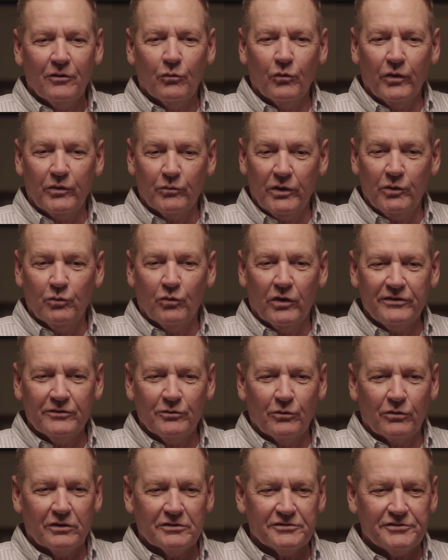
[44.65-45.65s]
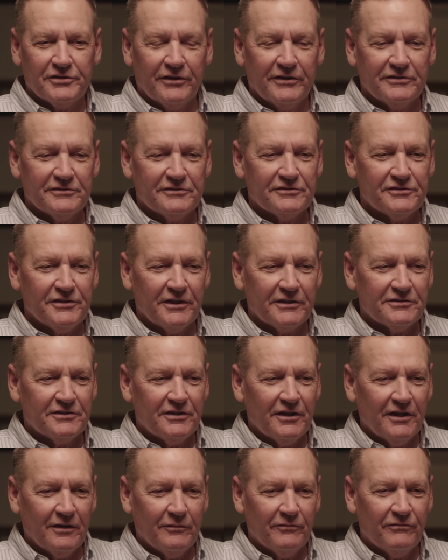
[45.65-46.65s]
when we won the World Series in
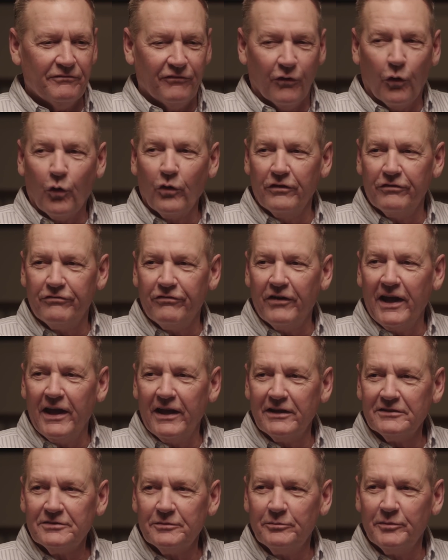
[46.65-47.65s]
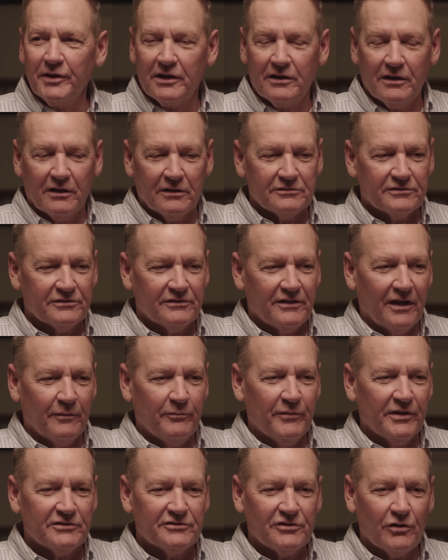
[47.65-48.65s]
'16 for the fans, because
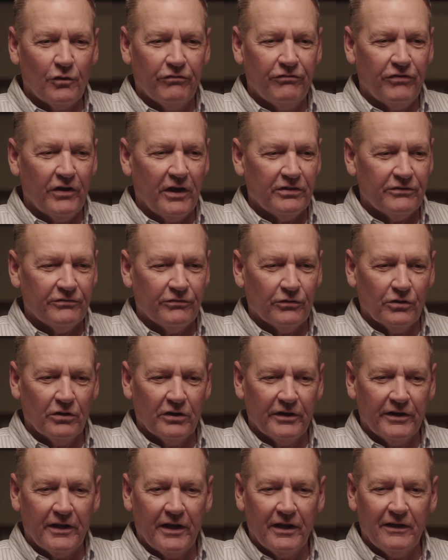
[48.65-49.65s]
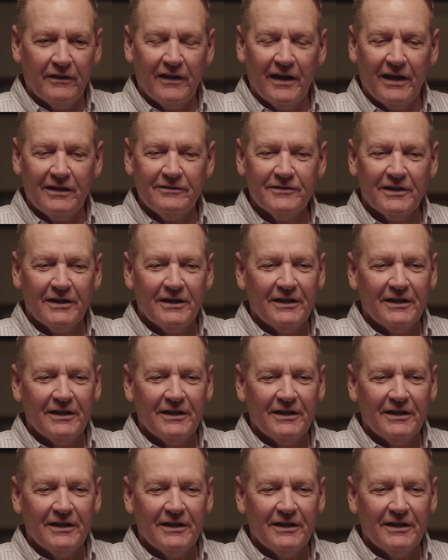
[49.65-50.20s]
they've been so faithful and they